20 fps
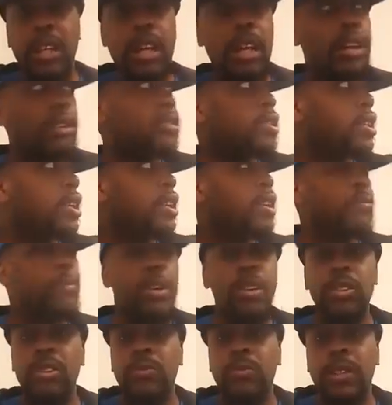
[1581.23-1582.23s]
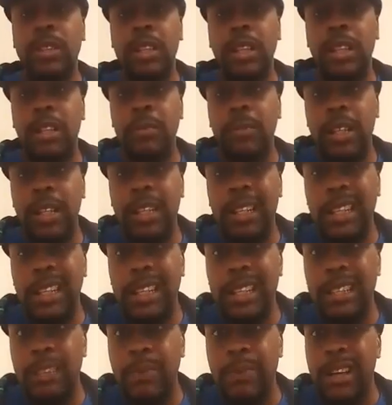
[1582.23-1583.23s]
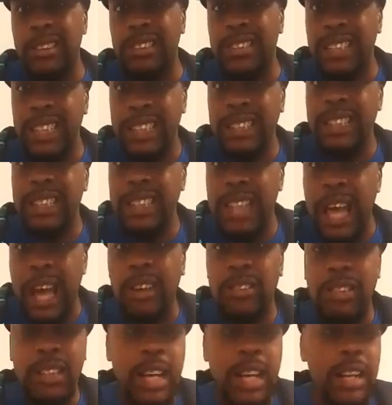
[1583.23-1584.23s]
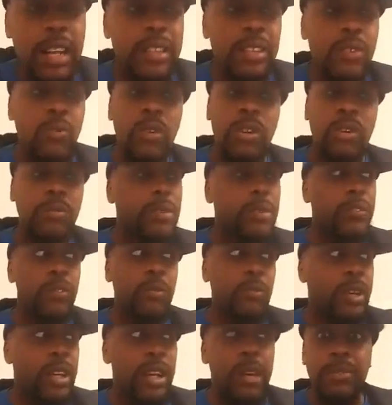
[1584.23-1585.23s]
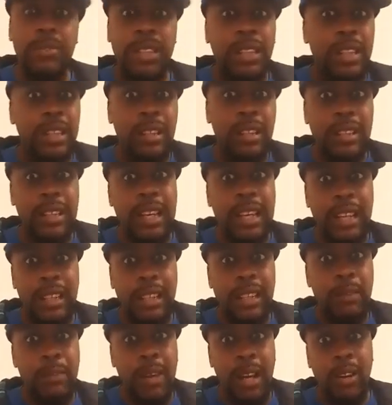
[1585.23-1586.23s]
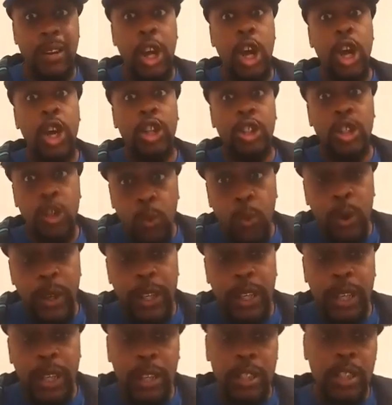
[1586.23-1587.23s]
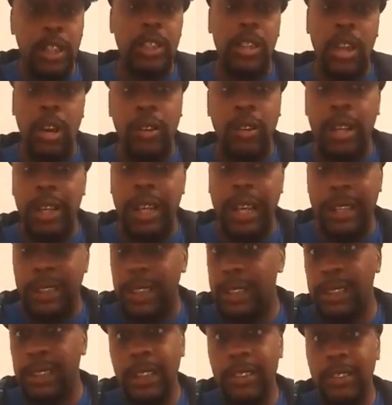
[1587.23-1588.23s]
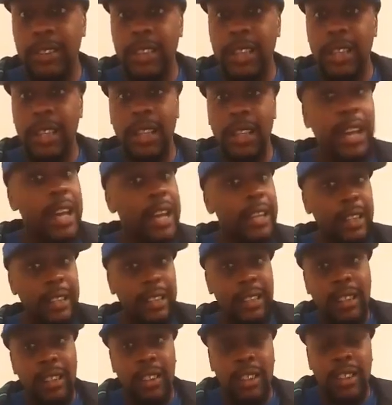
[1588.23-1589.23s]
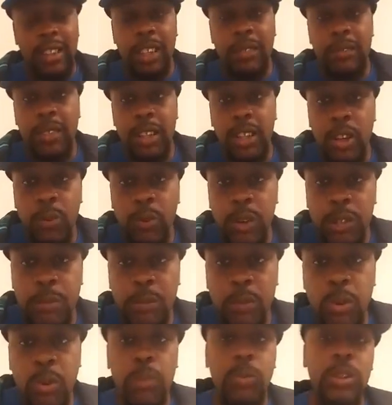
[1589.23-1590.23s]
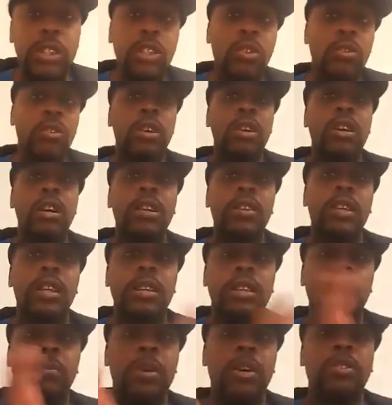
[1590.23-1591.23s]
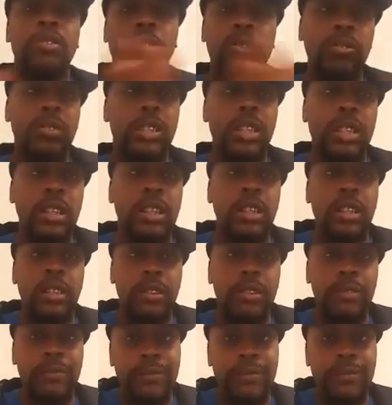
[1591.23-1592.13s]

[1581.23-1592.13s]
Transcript: house, and the person was telling me that it needs about sixty thousand dollars in work. But from what I'm seeing, it looks like it needs about twenty to thirty, like the seller said. The seller seems to know what, more what's going on than the person who sent the deal.